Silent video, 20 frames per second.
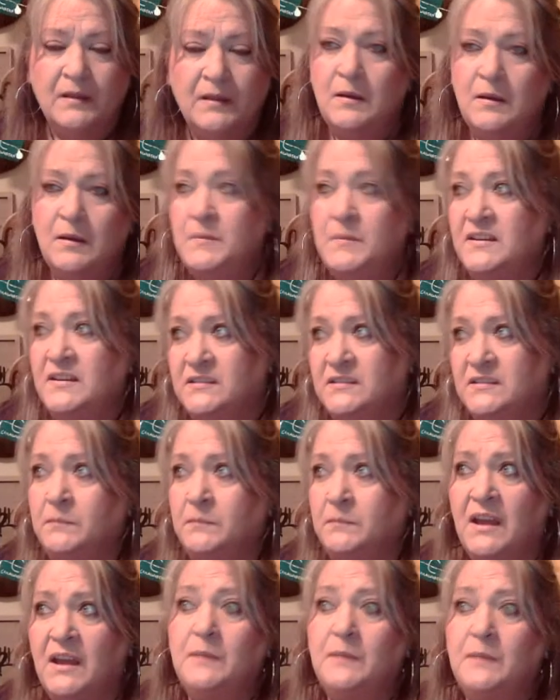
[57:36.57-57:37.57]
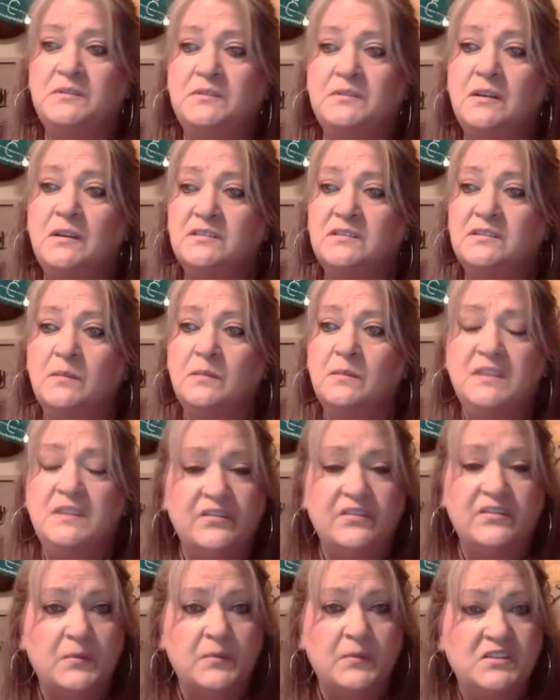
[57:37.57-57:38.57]
Because sometimes some of the
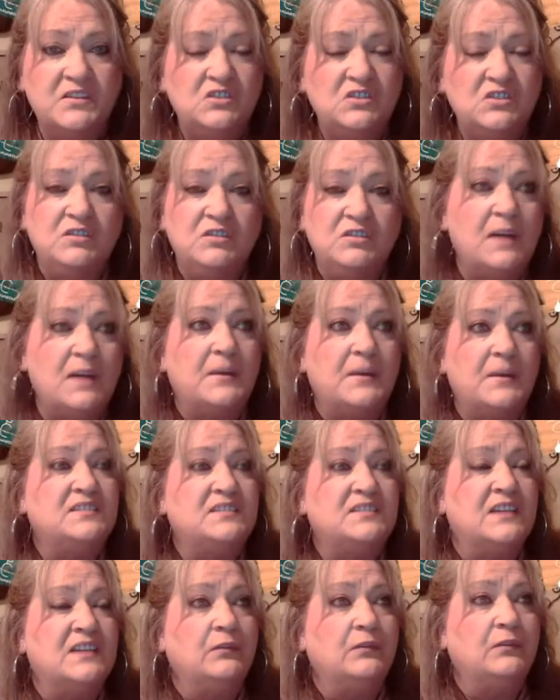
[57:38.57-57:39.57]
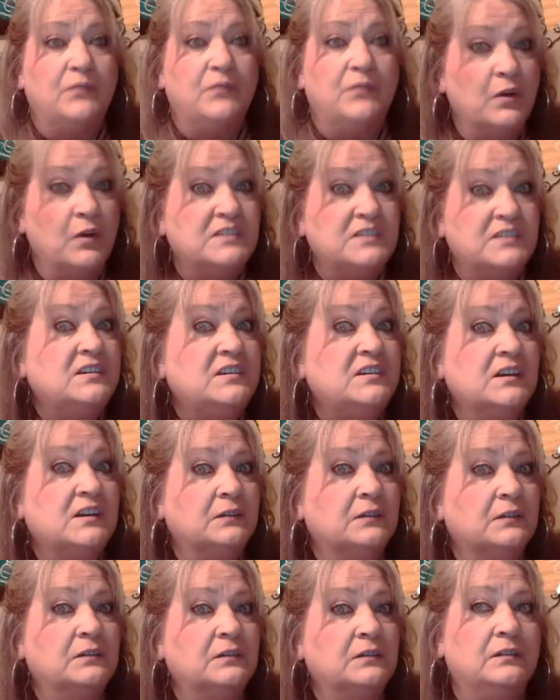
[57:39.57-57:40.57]
information you get might sound foreign to you
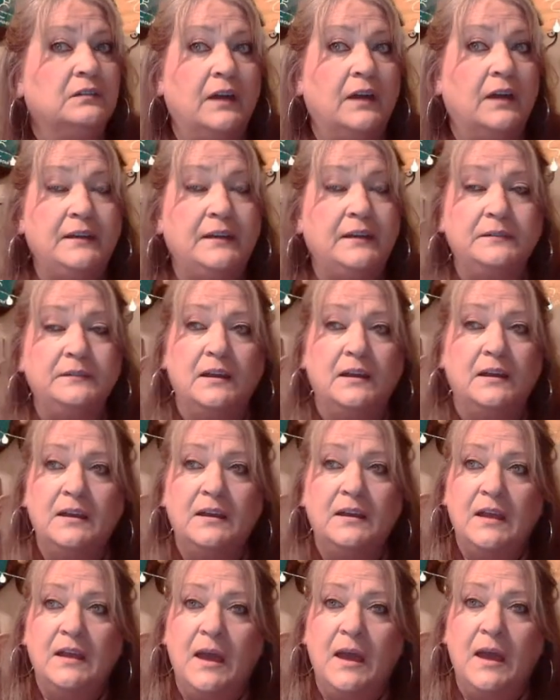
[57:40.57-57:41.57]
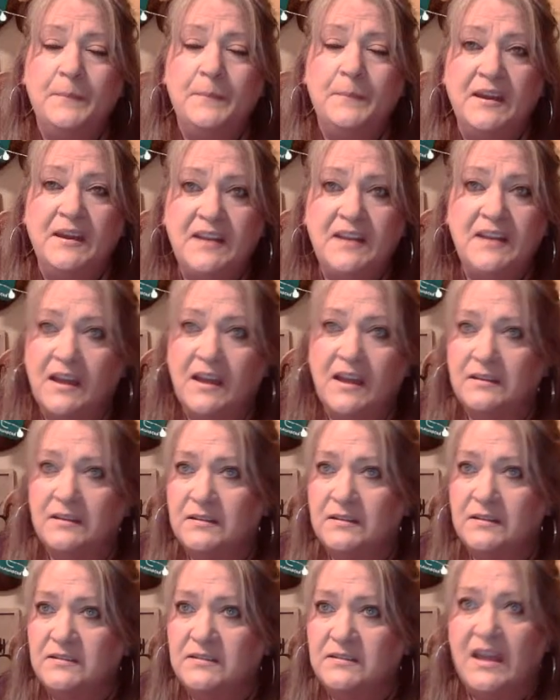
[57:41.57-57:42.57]
right? That might not
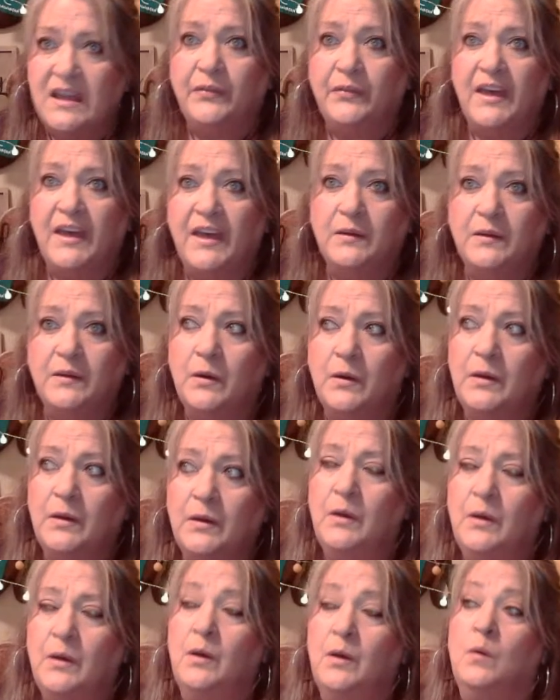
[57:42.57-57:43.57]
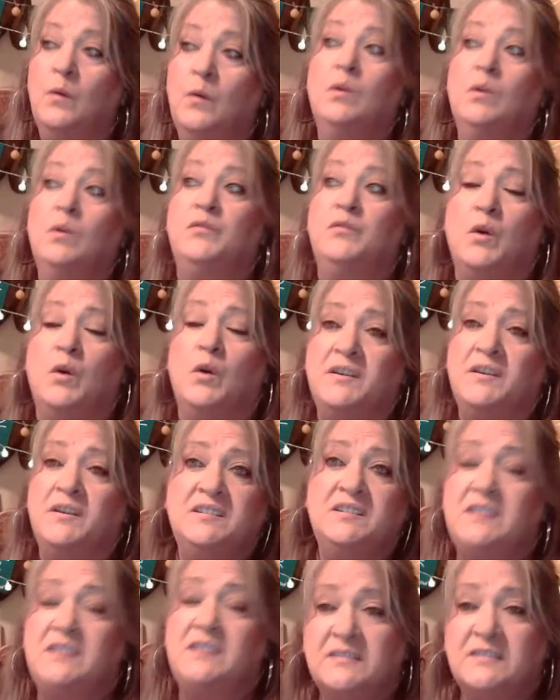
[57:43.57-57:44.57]
sound like, well, of course,
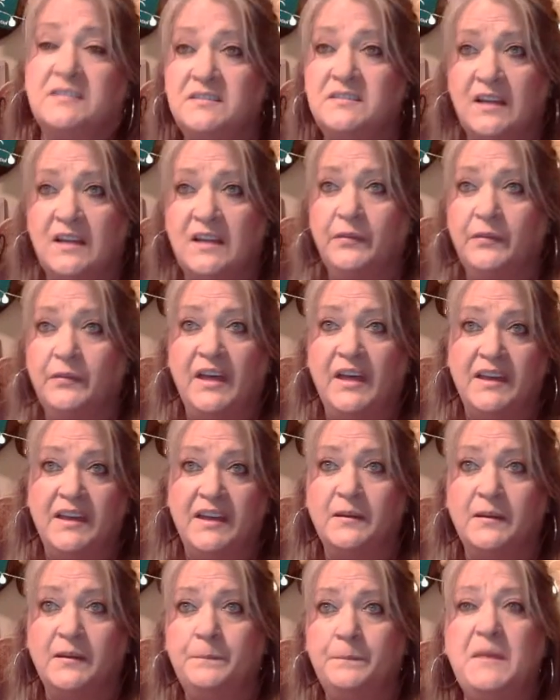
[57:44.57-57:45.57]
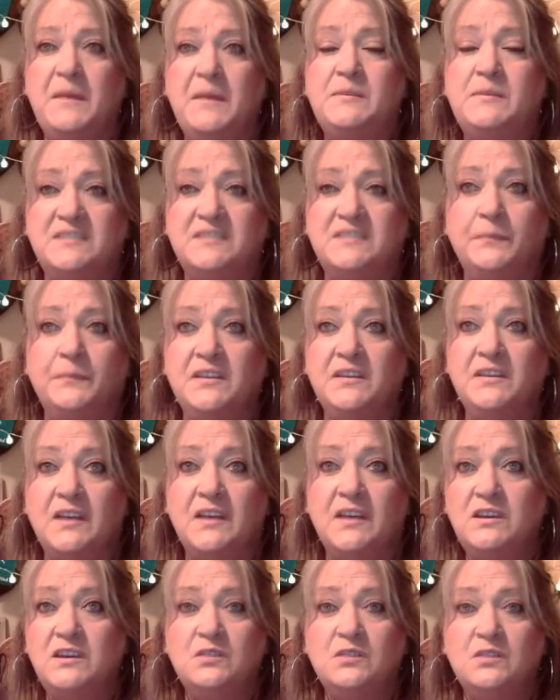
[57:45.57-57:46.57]
it doesn't sound like maybe something
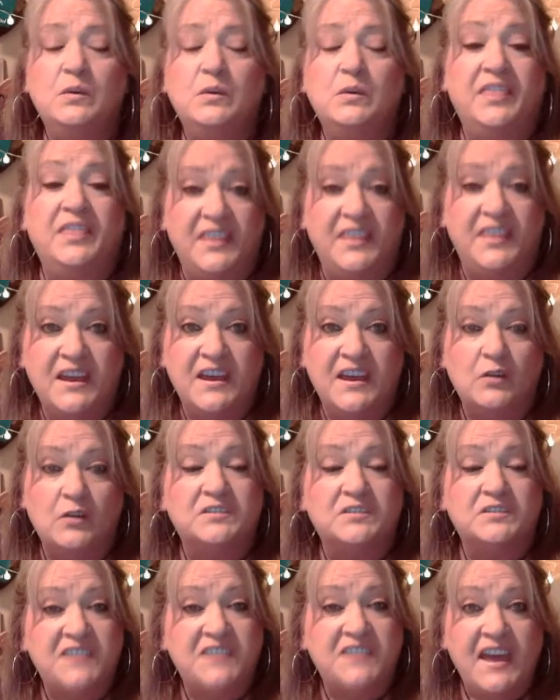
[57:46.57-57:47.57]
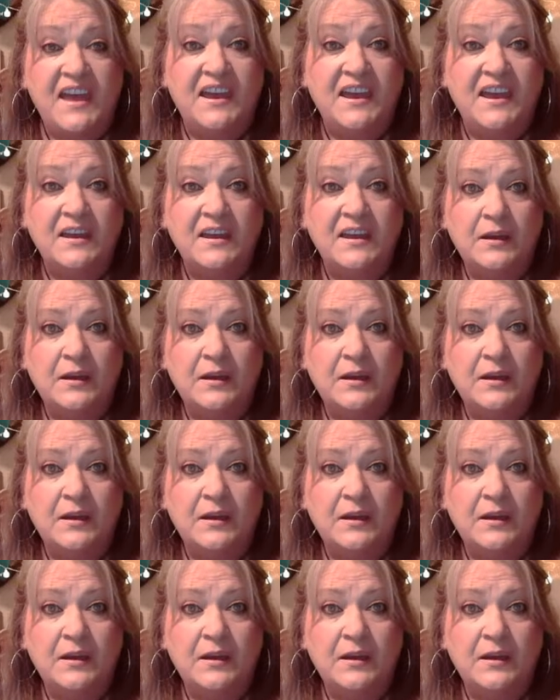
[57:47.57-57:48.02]
that you would think or say